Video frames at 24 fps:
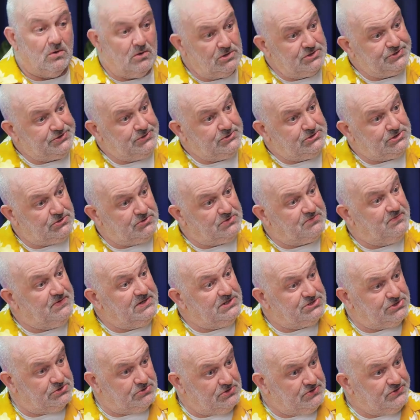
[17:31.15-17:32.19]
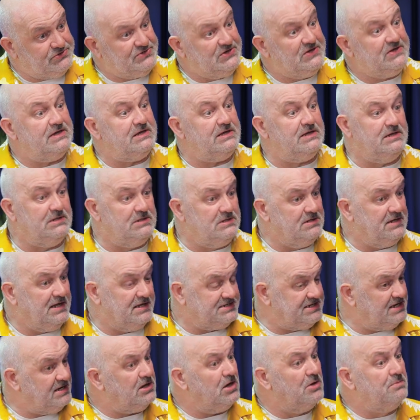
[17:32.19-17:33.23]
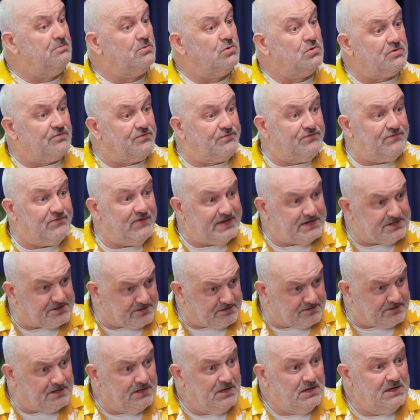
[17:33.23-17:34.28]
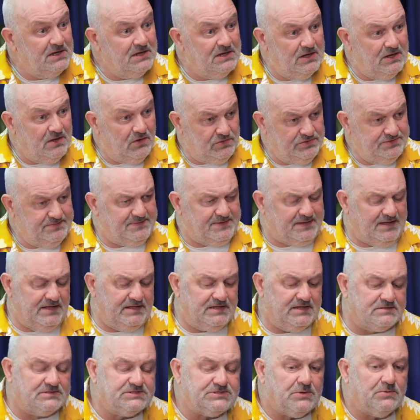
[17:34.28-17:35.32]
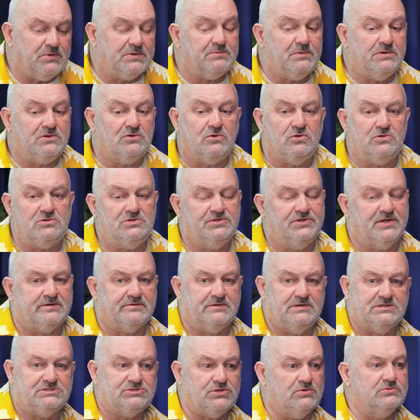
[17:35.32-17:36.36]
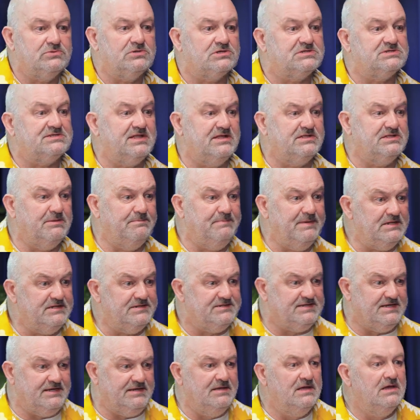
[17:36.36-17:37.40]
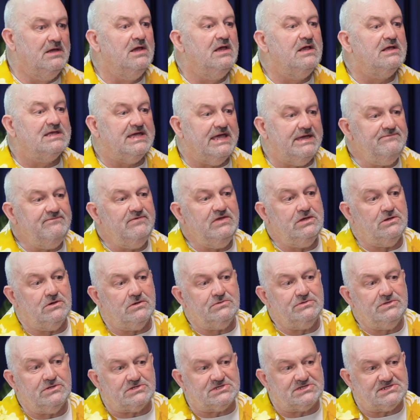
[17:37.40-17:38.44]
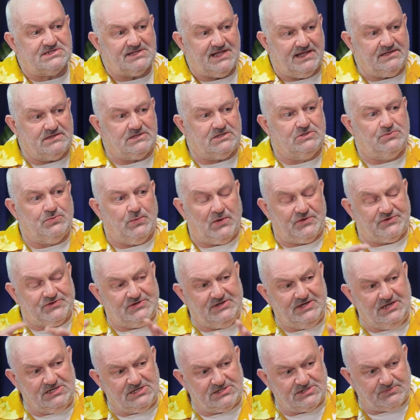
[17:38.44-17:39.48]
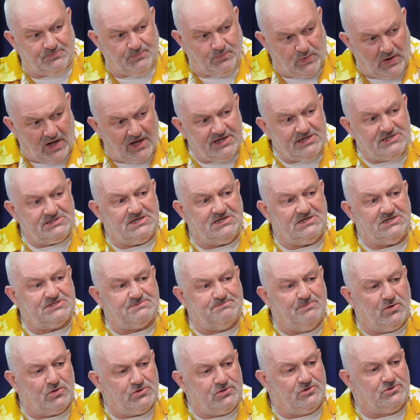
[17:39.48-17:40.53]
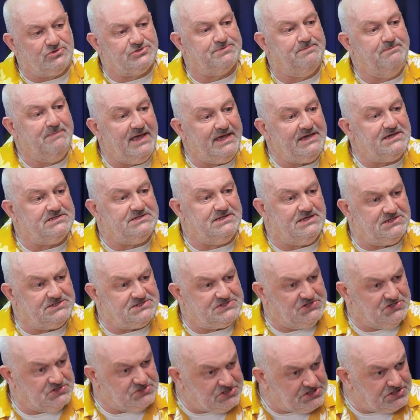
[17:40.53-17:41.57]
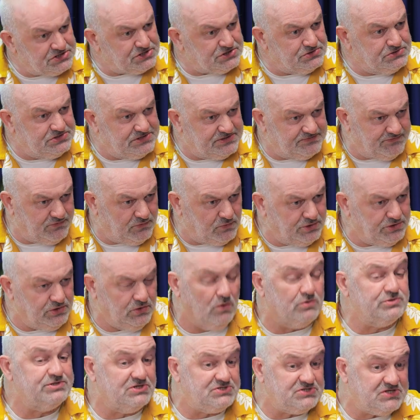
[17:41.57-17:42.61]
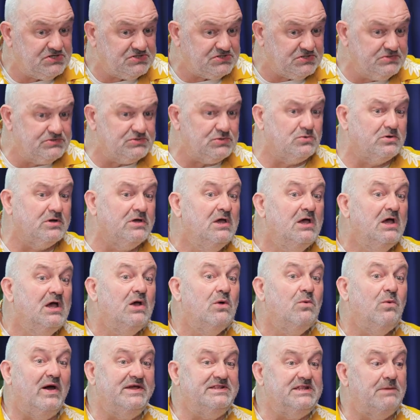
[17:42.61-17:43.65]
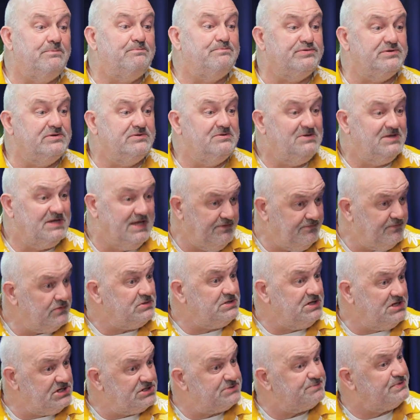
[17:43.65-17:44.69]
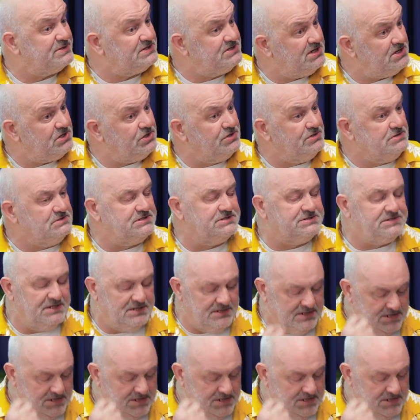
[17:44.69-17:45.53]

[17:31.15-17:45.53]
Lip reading: also should result in, let's say, a more fair, and so what we call there is understandability. Can we understand why these models make these decisions for you, or decisions, or why they give you these predictions?